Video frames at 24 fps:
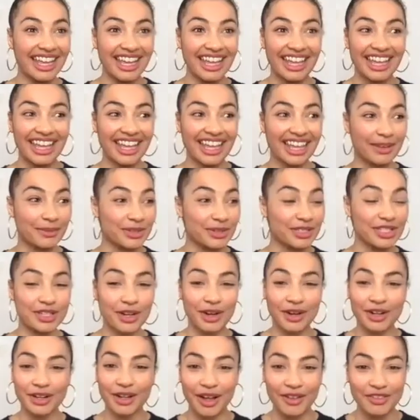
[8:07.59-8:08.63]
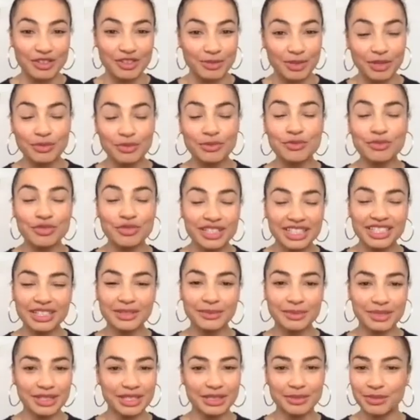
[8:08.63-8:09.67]
it was starting off to be a really,
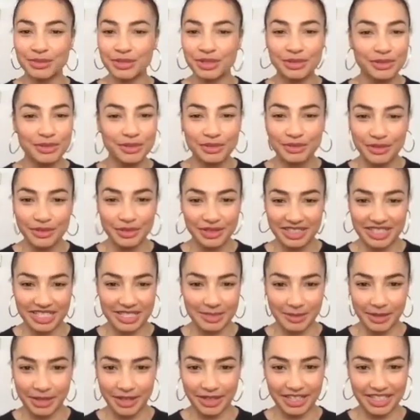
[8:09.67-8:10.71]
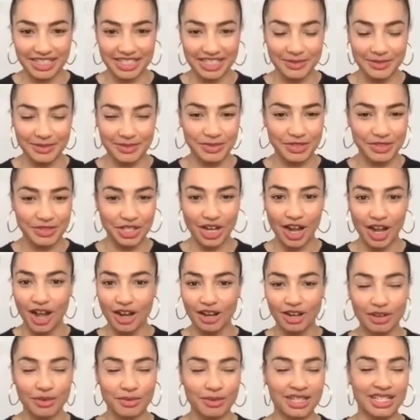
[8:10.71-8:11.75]
really beautiful experience.
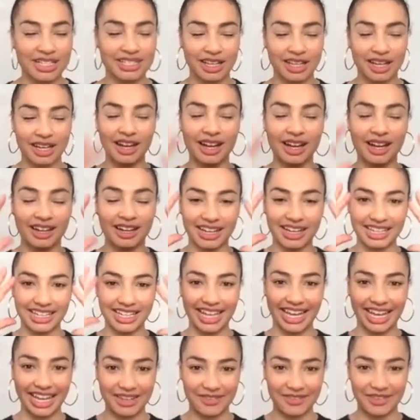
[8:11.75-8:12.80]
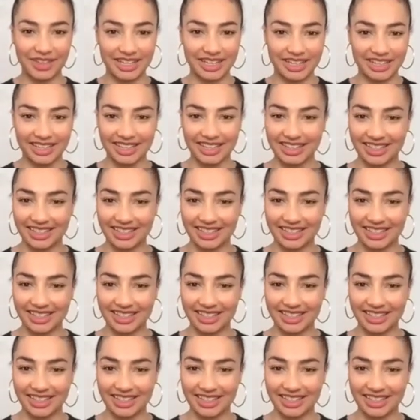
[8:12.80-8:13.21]
Chicago was, I can't even,